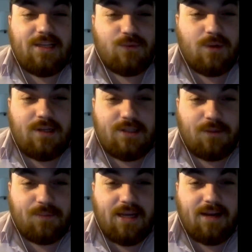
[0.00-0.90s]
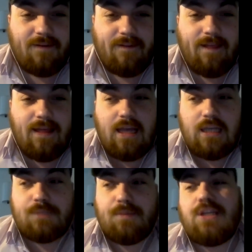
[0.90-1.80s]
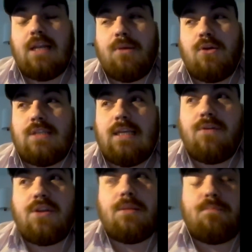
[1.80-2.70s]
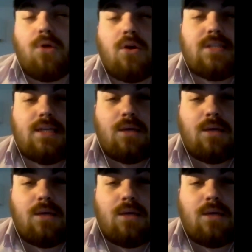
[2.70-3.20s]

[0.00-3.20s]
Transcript: is up there, especially because even in boxing,